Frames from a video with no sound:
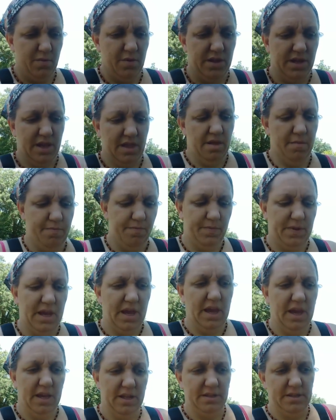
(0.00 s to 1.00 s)
With the other
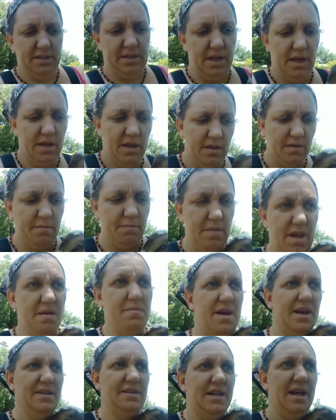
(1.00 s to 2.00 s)
kids.
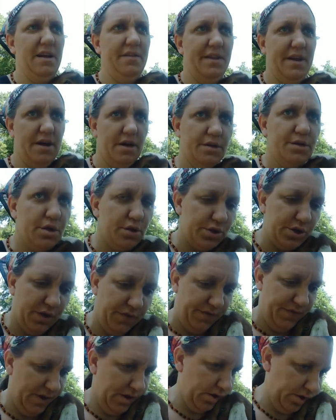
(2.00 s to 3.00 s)
Maymay's down there, so
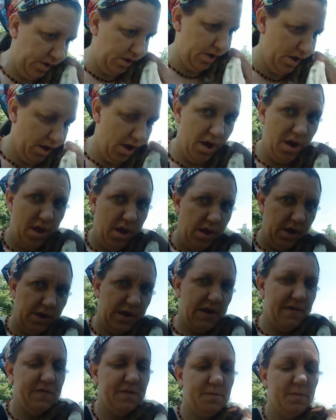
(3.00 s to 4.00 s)
she'll feel
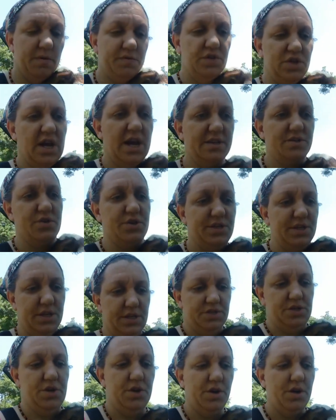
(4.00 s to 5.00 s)
comfortable if she has her
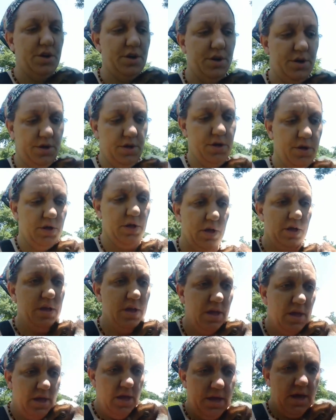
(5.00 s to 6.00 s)
sister.
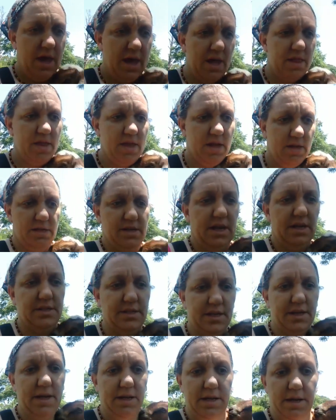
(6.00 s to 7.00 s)
And then
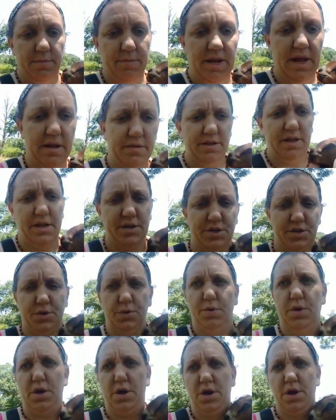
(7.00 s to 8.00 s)
Daisy can come down there
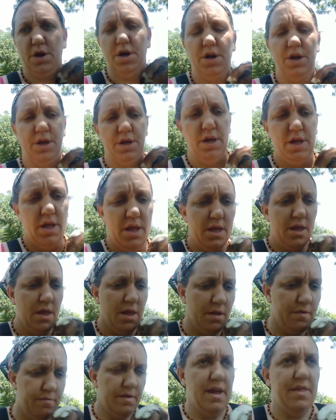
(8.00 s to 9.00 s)
to her.
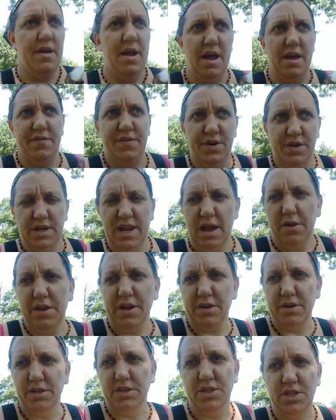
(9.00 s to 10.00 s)
I'd rather have her down
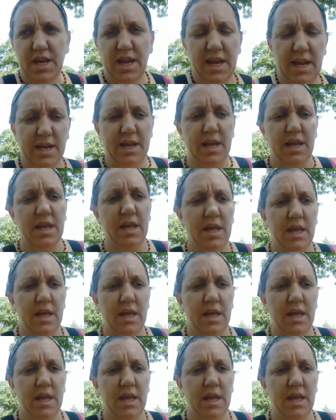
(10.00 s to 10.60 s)
here in the shade